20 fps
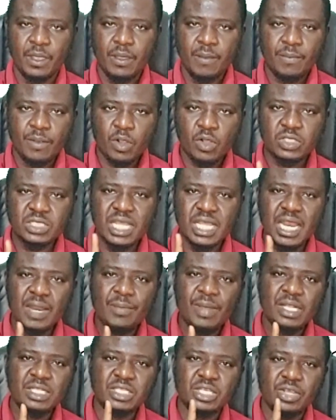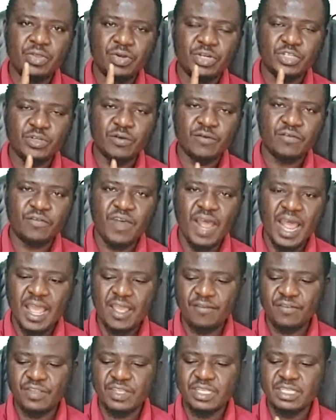Because elements in region
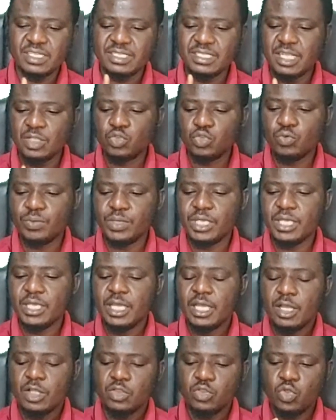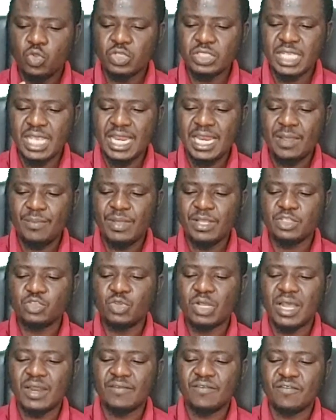5 is said to be those elements
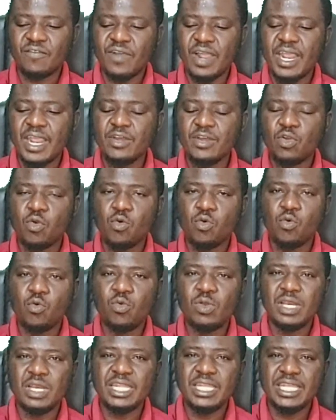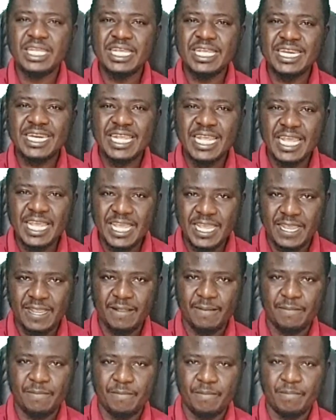you can find only in A.
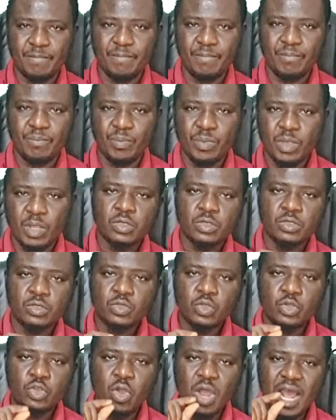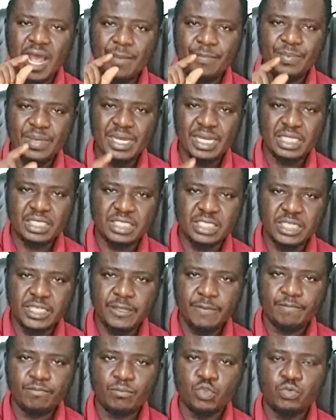So your
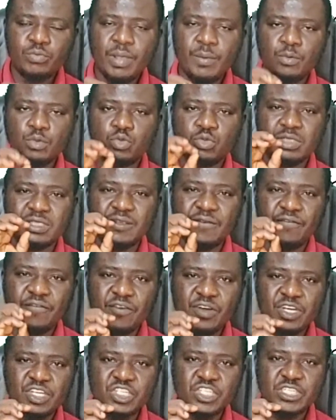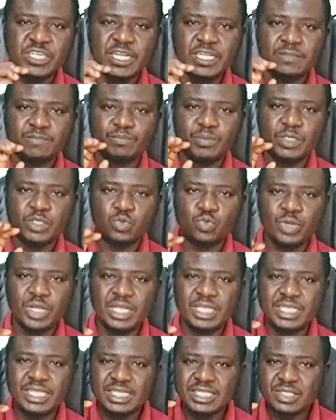ability to be able to differentiate
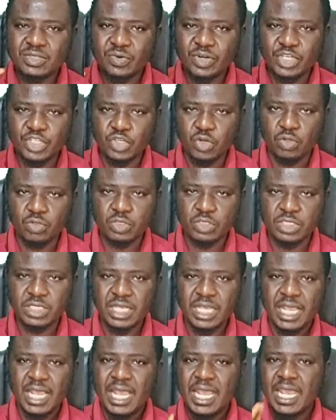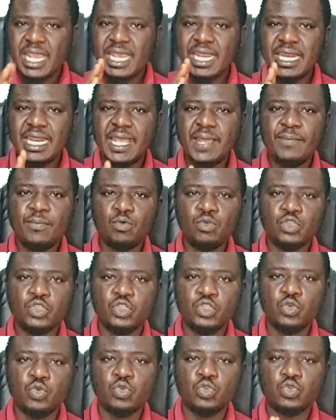between these regions enables
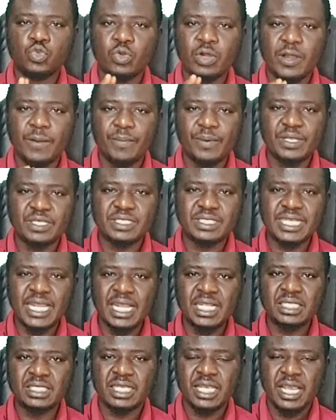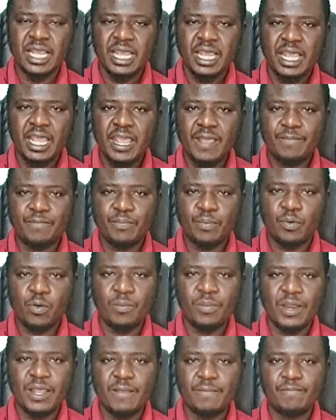you to represent a
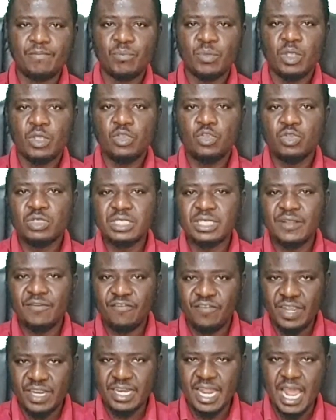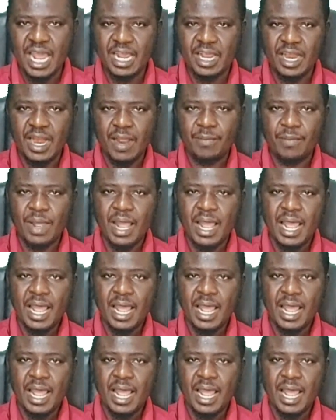problem using the Venn diagram,